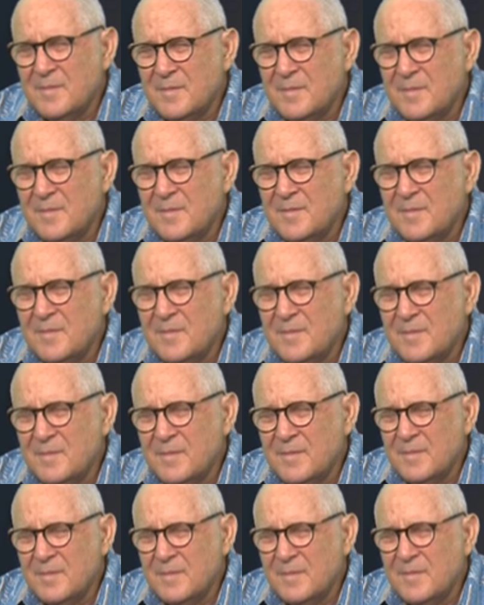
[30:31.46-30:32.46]

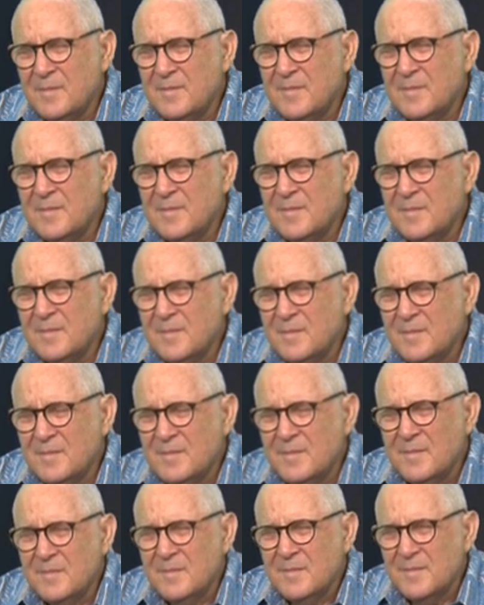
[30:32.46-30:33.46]

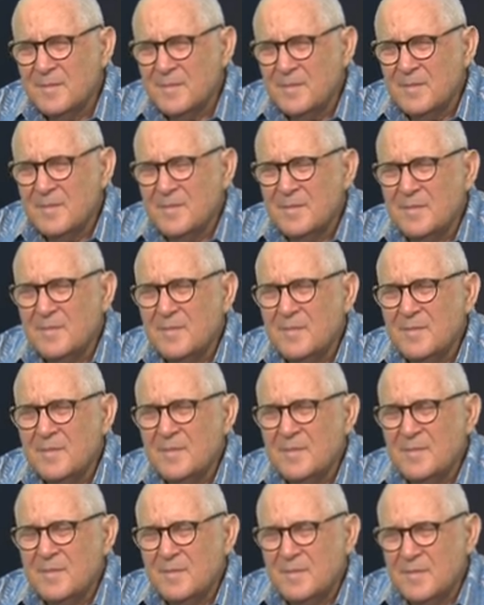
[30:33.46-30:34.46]

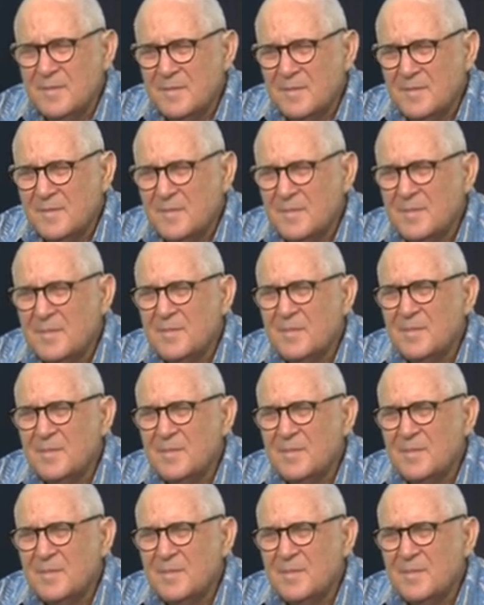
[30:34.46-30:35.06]
[no speech]